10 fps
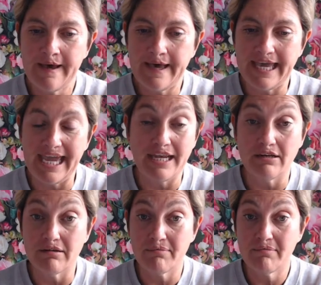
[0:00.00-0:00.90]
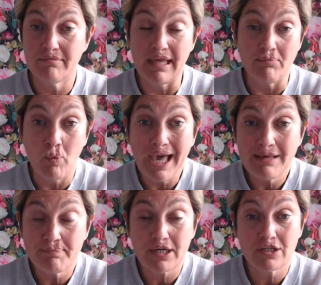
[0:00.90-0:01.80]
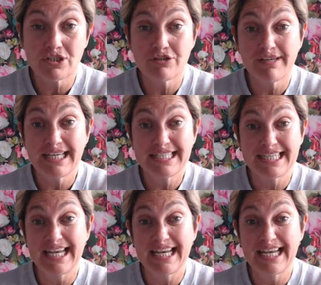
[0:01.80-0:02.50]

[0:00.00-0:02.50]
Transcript: in weight because you're eating